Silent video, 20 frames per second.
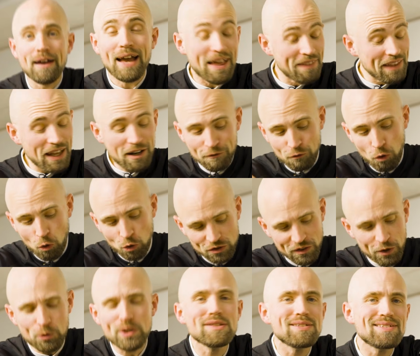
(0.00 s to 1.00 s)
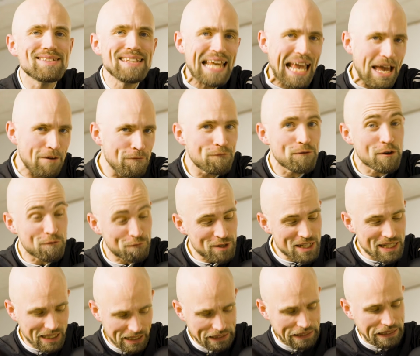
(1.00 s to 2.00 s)
And then of course there is the
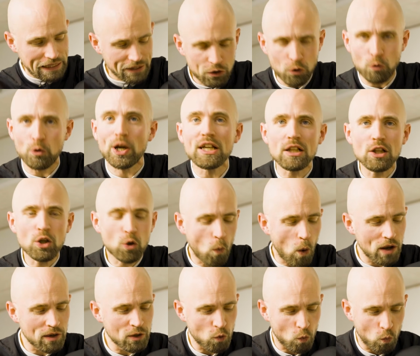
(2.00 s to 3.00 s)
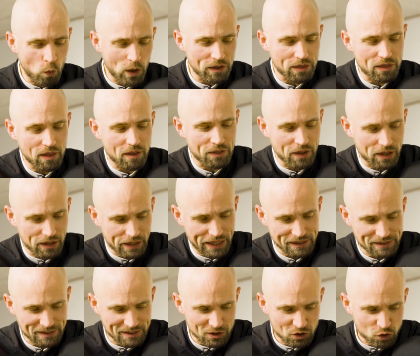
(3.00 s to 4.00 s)
F50 Elite, the regular one with the
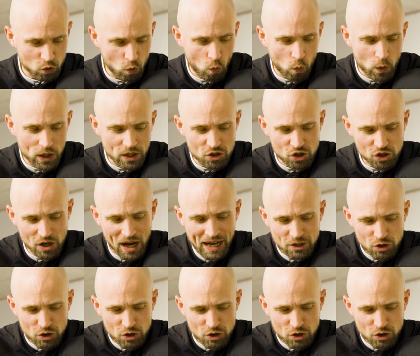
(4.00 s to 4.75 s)
laces, which I